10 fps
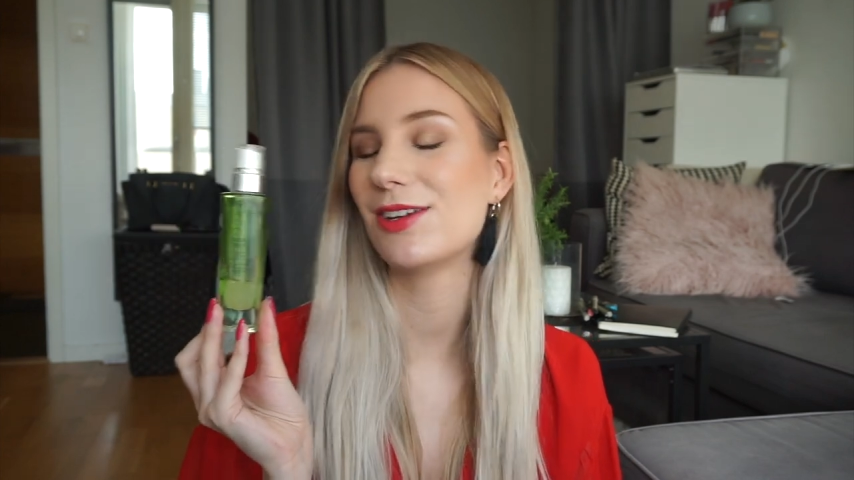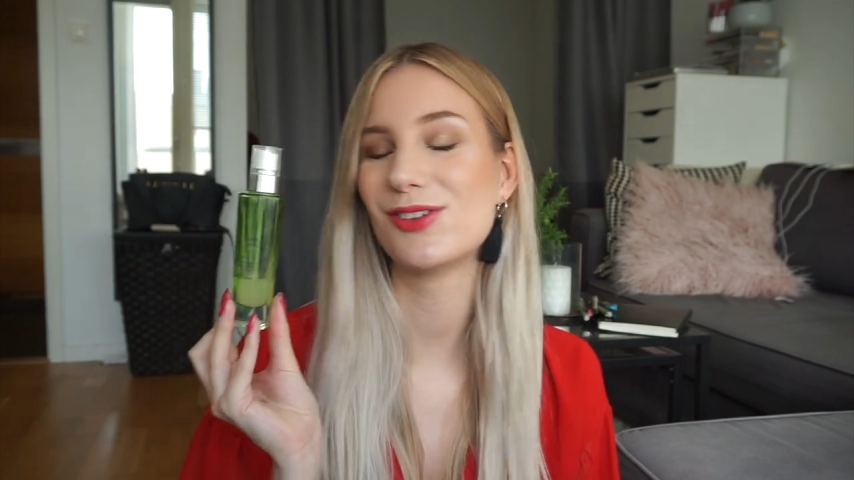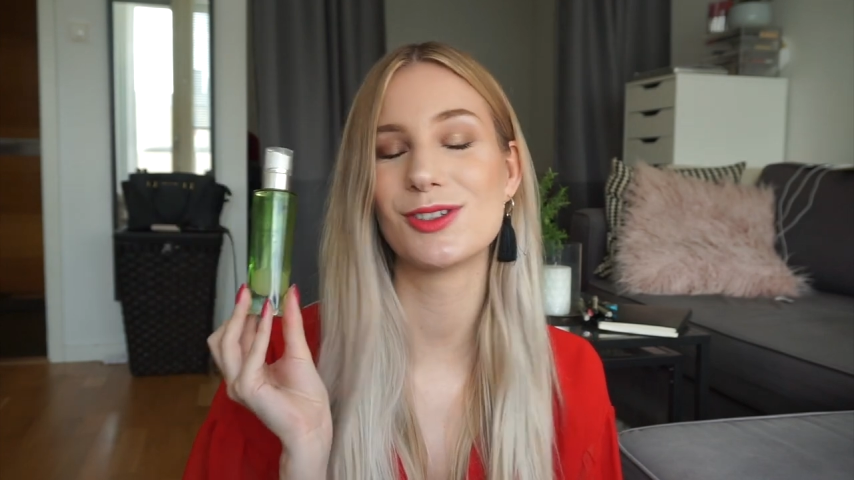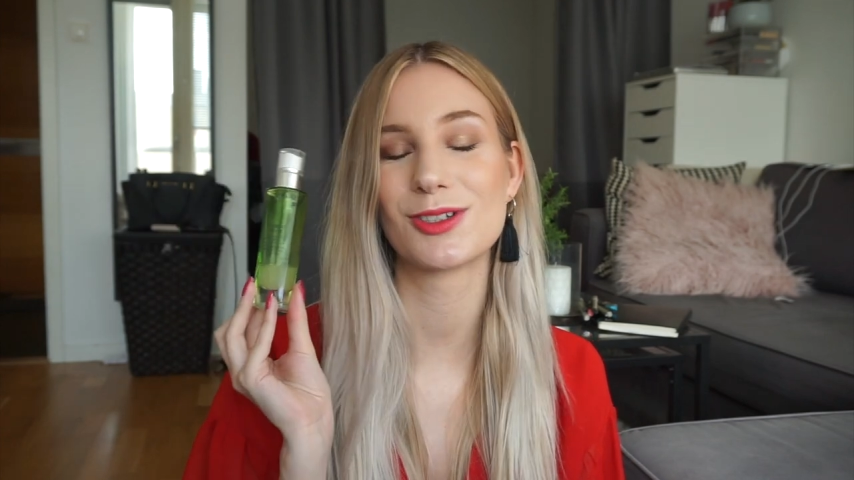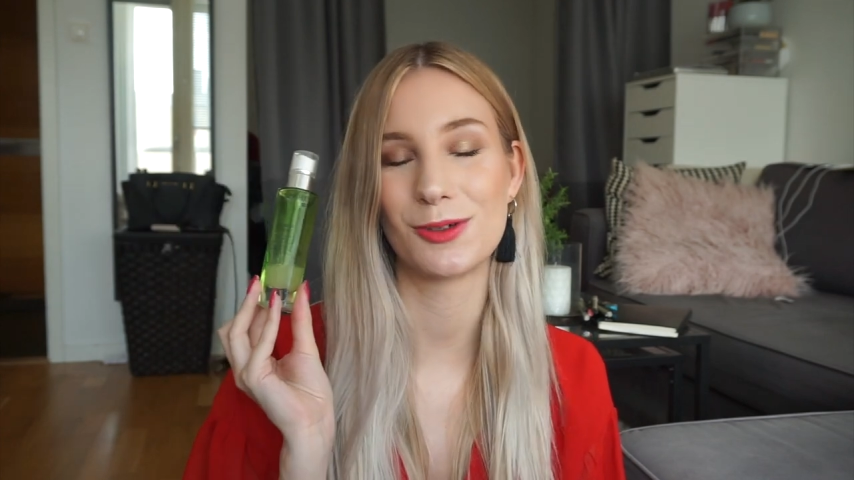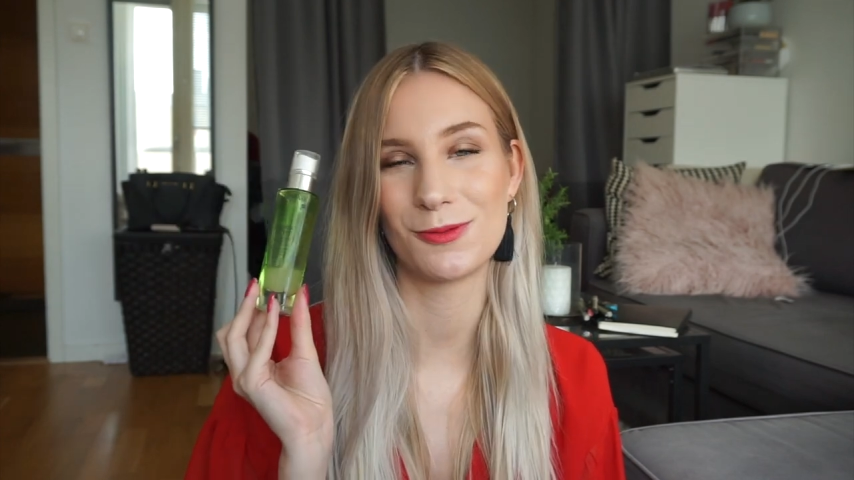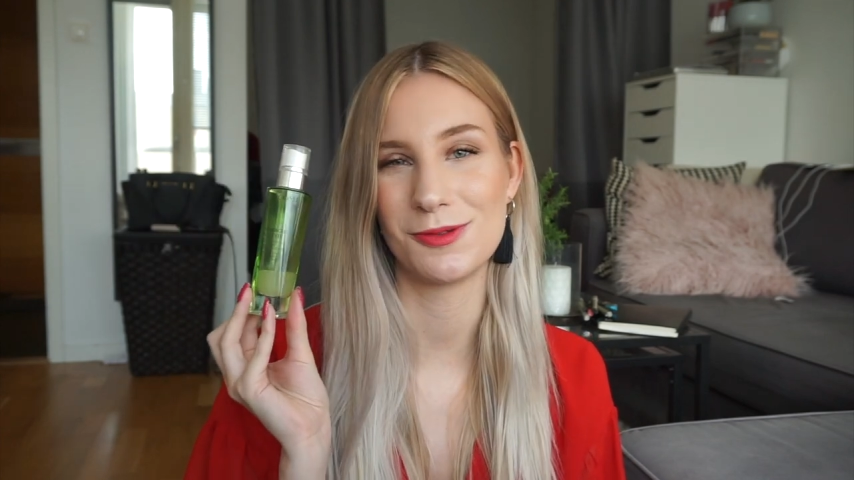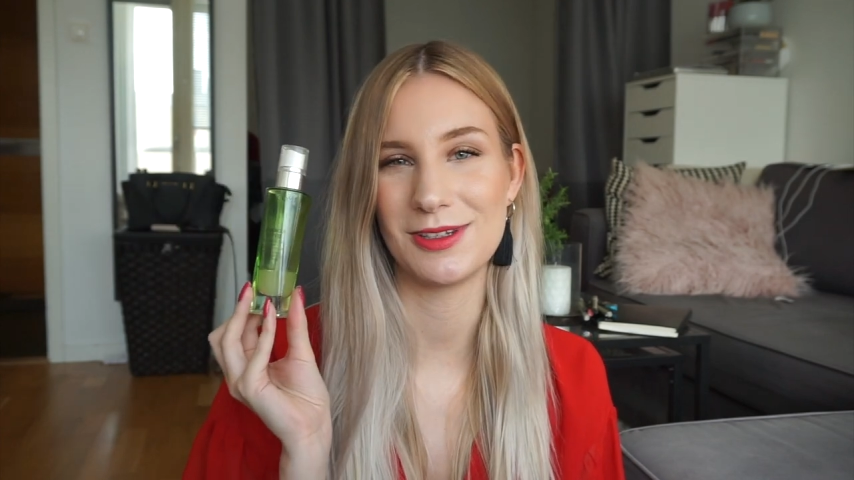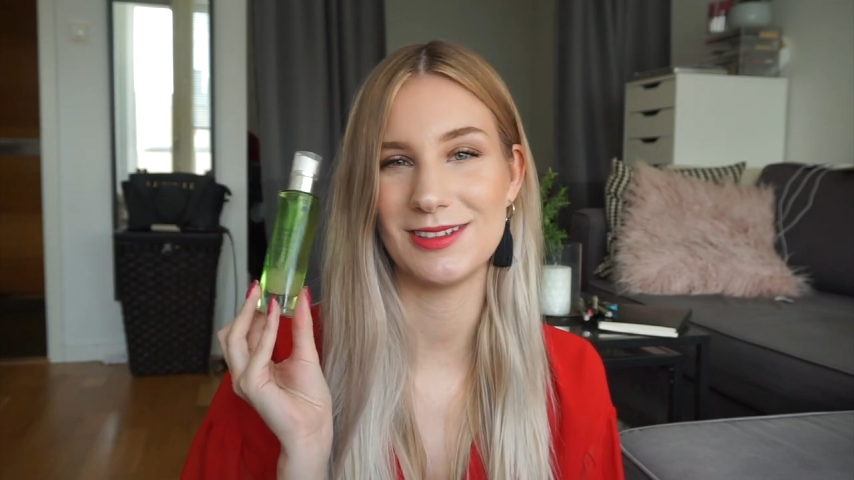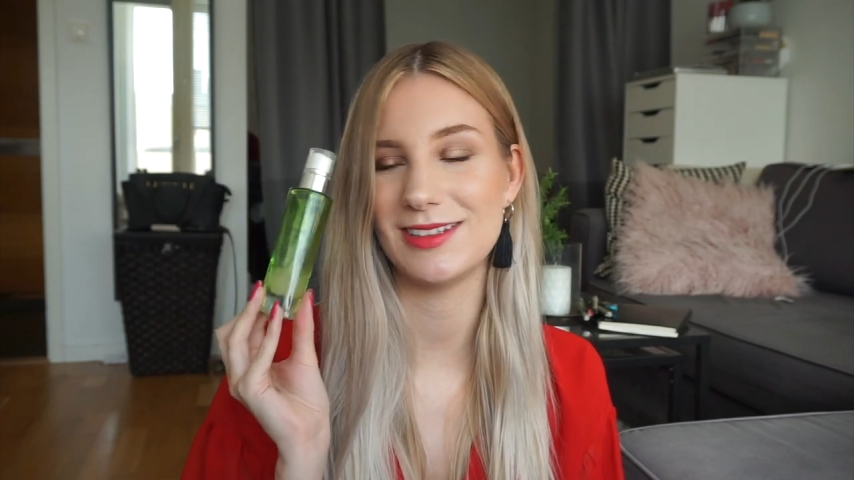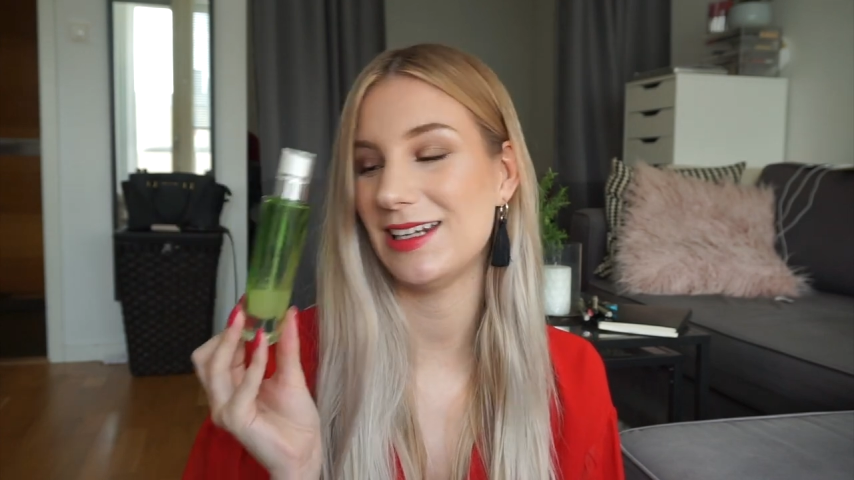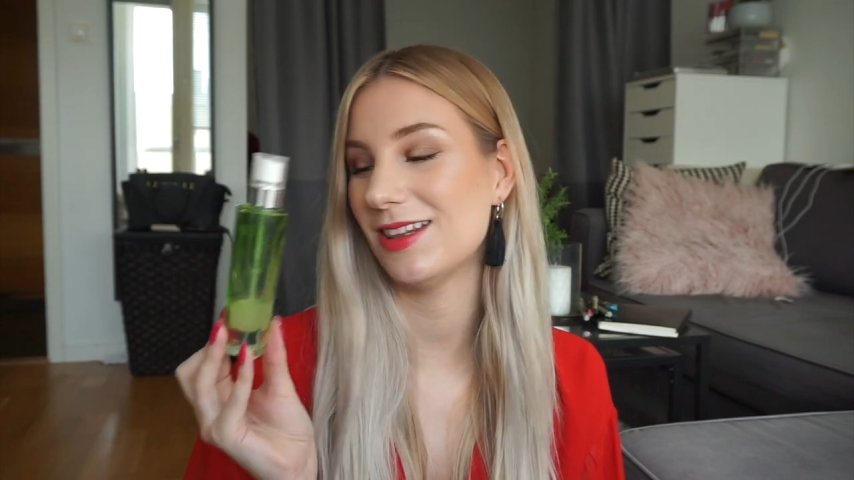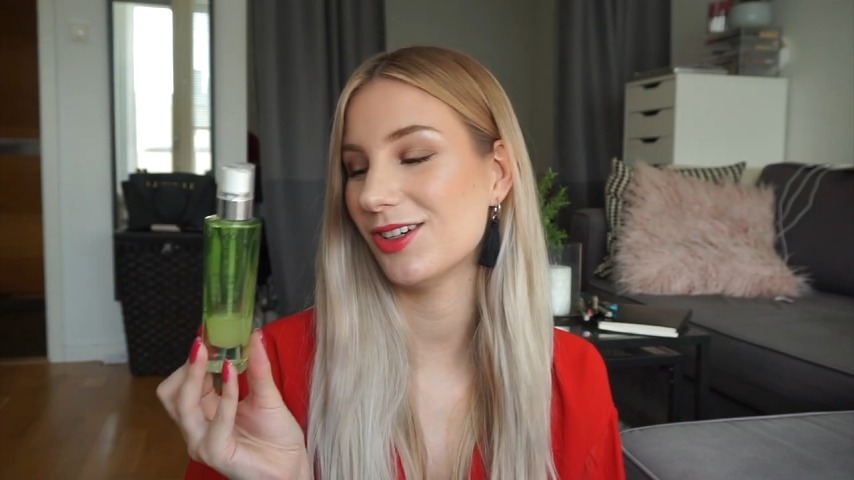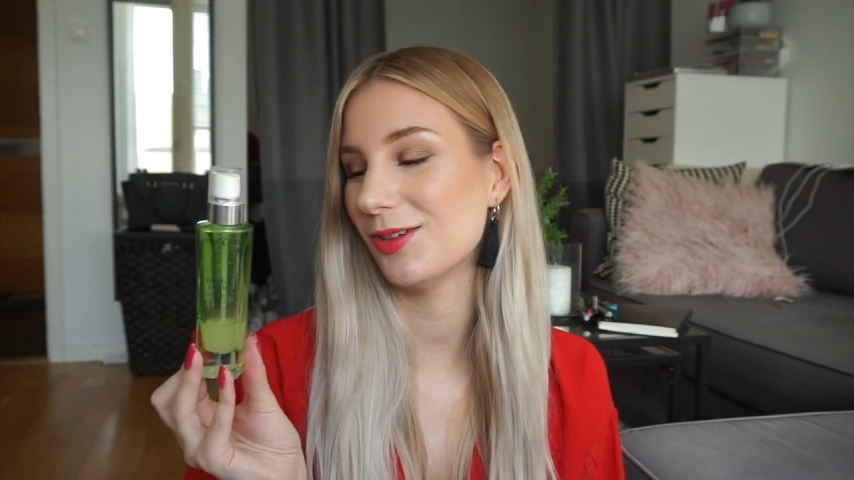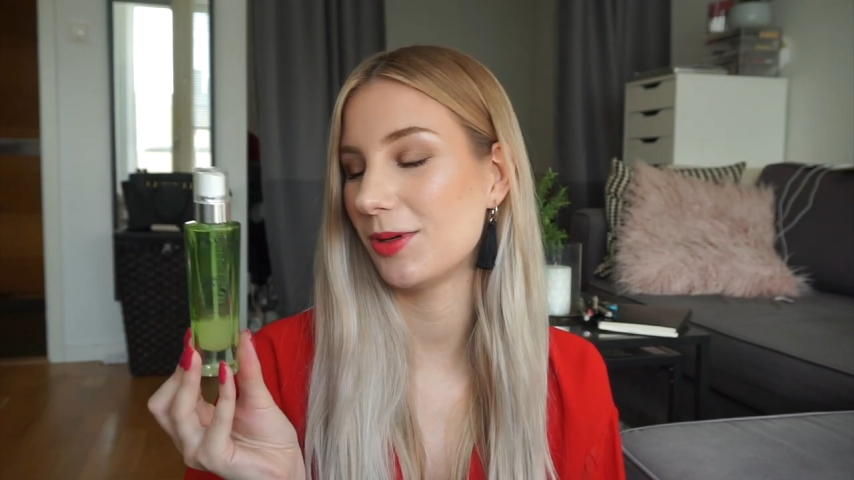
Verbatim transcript: issues going through this either